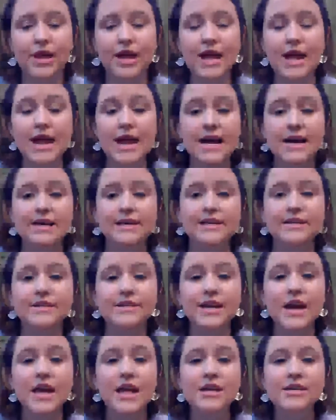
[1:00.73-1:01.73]
And
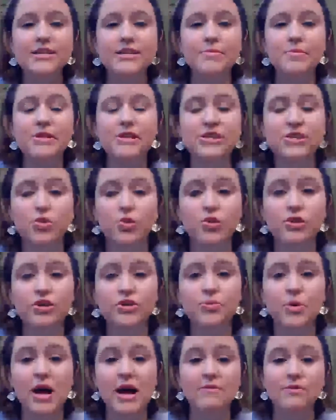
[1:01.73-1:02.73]
some of these stories
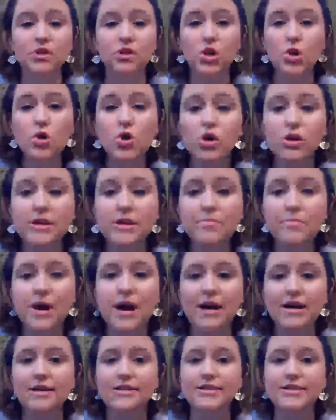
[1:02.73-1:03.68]
will have a local impact.